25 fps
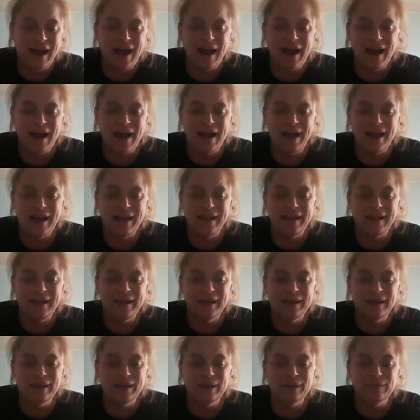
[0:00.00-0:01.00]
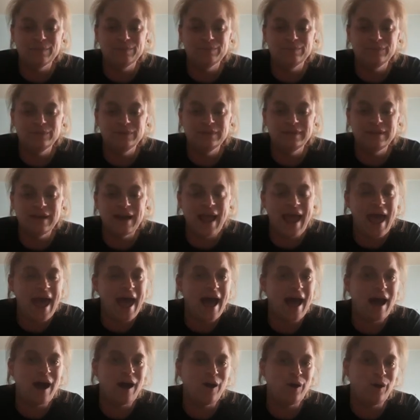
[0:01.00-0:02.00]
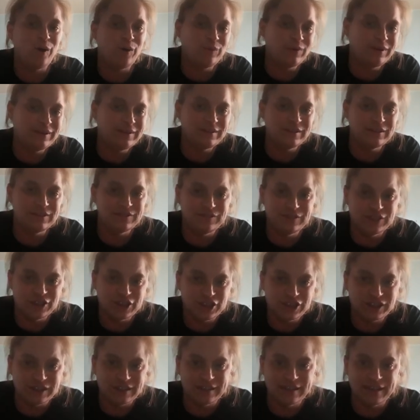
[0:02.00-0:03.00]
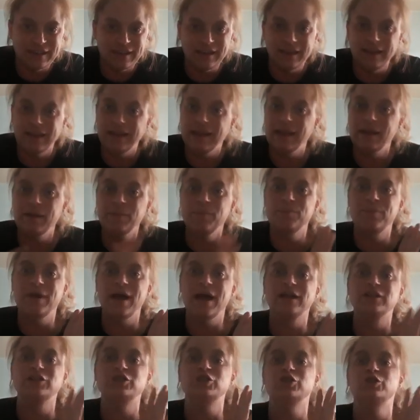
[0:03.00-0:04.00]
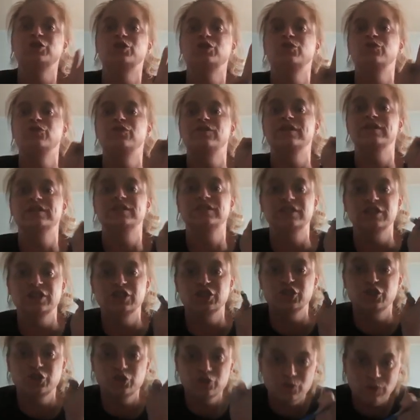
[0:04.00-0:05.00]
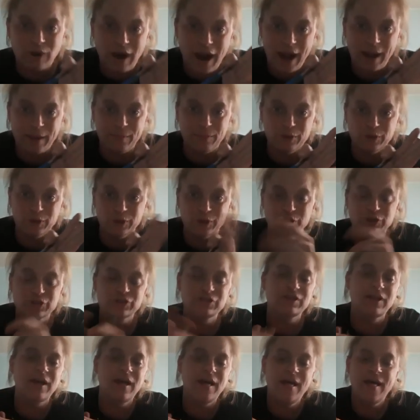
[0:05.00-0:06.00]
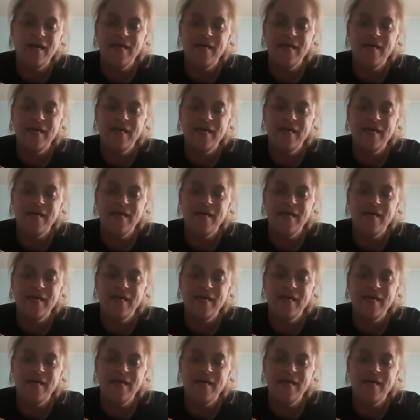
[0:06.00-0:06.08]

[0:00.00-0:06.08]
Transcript: I am now officially getting back to the subscribers